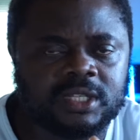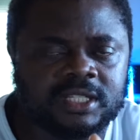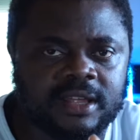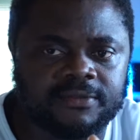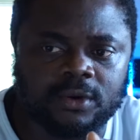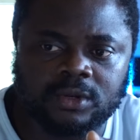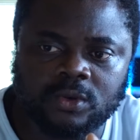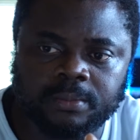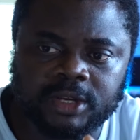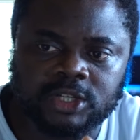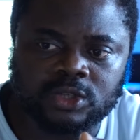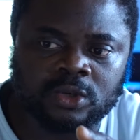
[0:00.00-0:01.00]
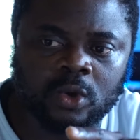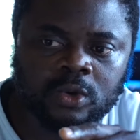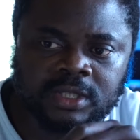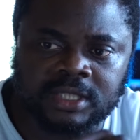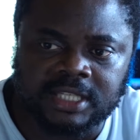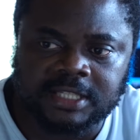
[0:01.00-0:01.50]
things I forgot to mention.
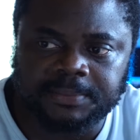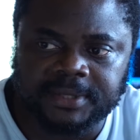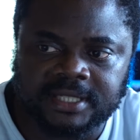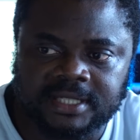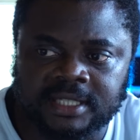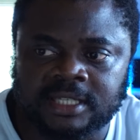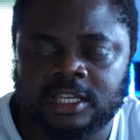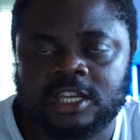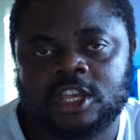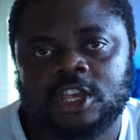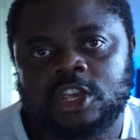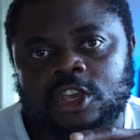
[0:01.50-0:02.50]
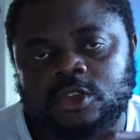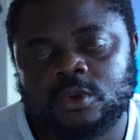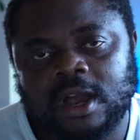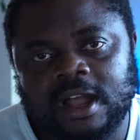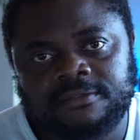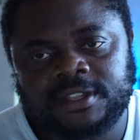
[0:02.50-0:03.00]
On this PC, you
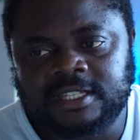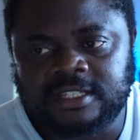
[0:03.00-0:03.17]
have a